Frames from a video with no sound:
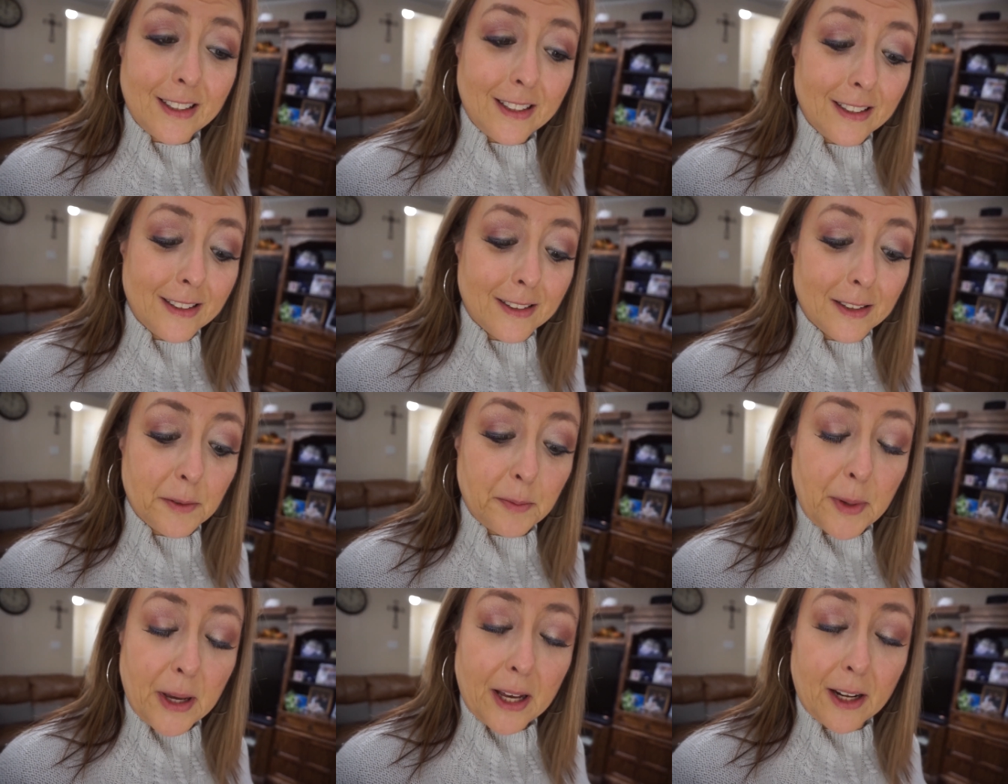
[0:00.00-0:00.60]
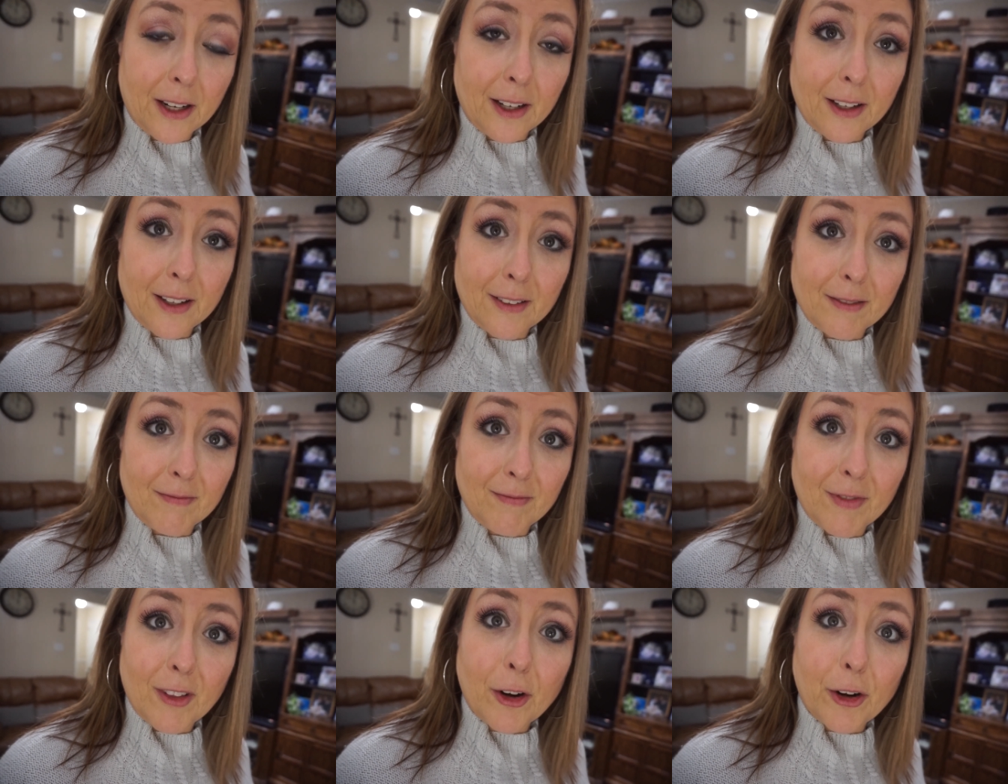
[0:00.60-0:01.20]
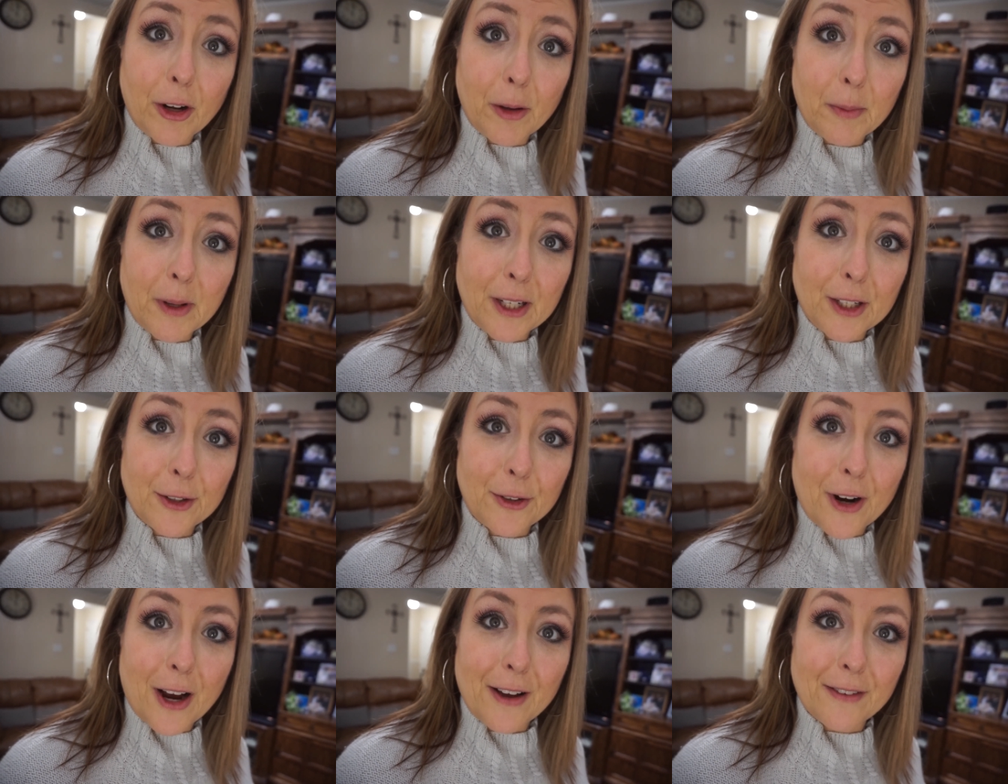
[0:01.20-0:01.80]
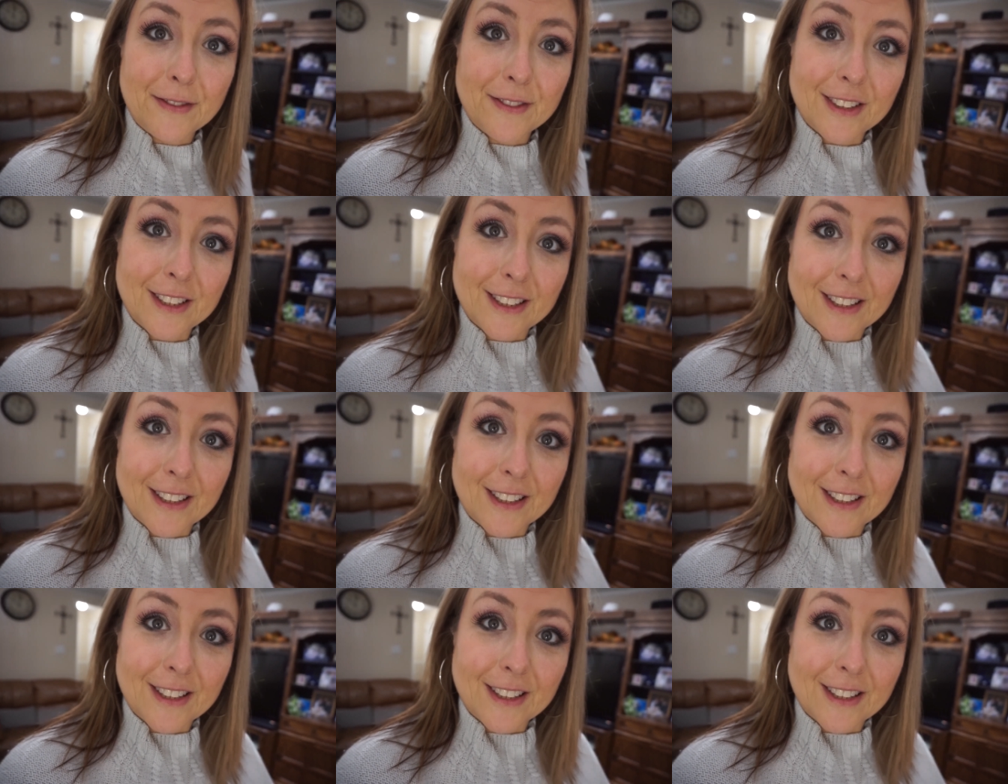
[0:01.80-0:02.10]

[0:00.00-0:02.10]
it's about a 30 minute drive